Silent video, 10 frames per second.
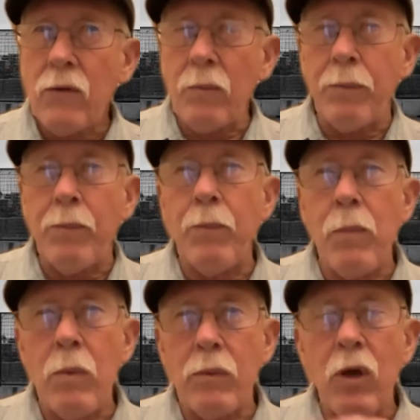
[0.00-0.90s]
to,
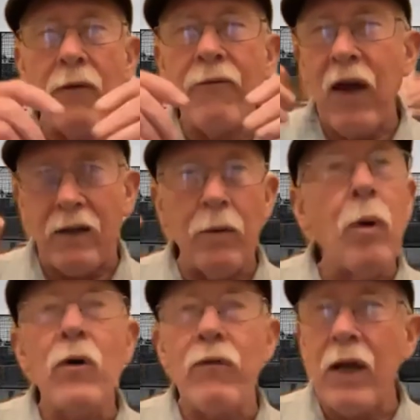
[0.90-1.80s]
you know, in fact, the
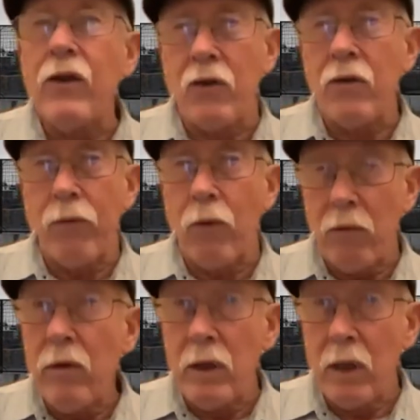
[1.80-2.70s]
motivation for
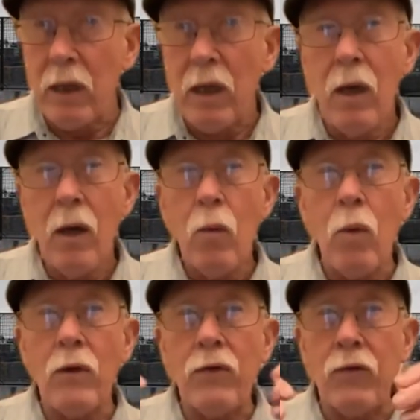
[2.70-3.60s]
it really
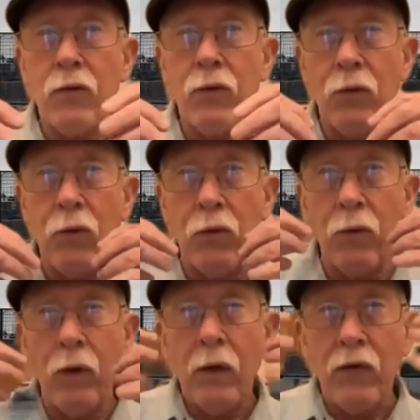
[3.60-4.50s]
was
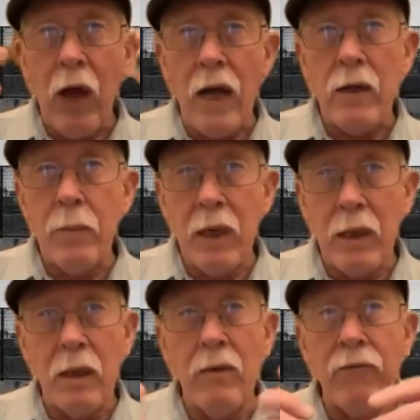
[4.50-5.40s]
to
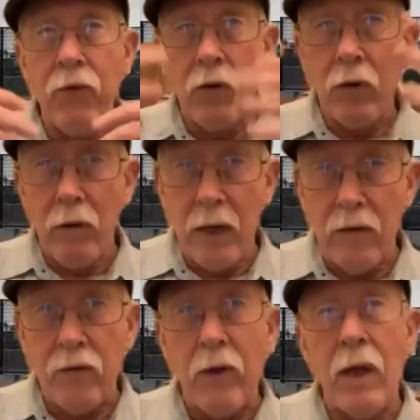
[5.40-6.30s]
document in
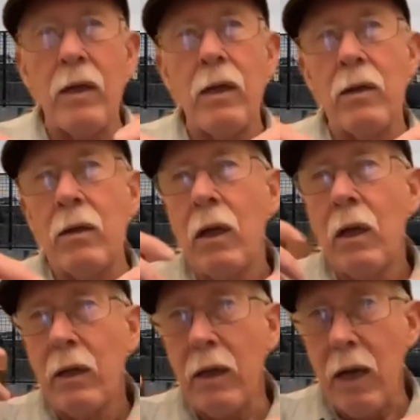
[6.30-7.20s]
photographs and
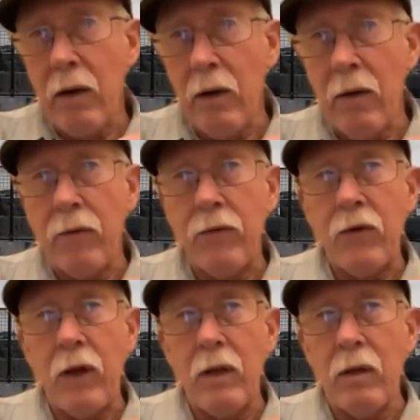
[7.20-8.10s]
in narratives
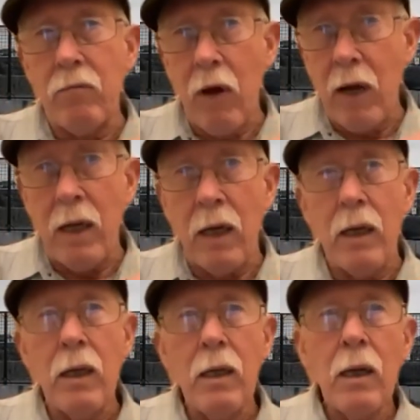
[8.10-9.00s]
and in
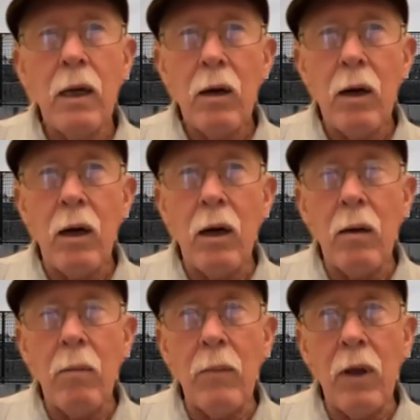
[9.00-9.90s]
writing
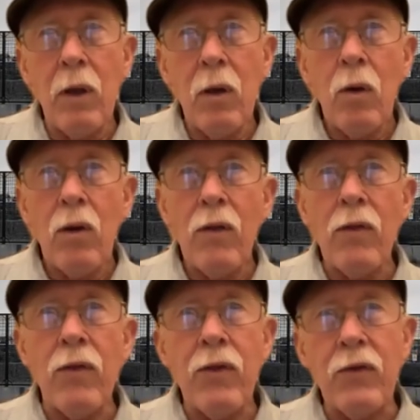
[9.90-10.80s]
um,
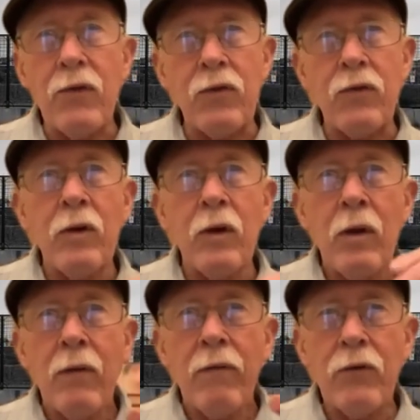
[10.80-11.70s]

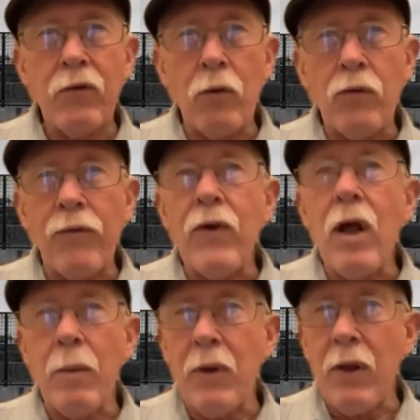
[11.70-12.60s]
this social
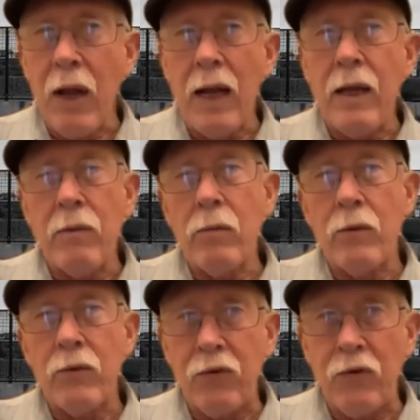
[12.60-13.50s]
phenomena that I
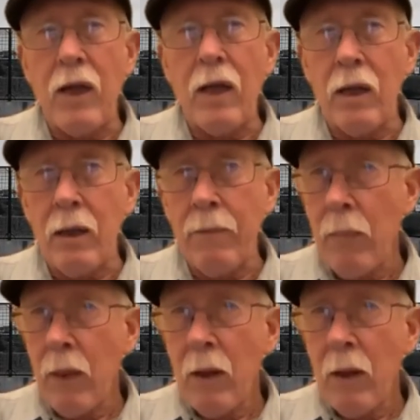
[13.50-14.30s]
was seeing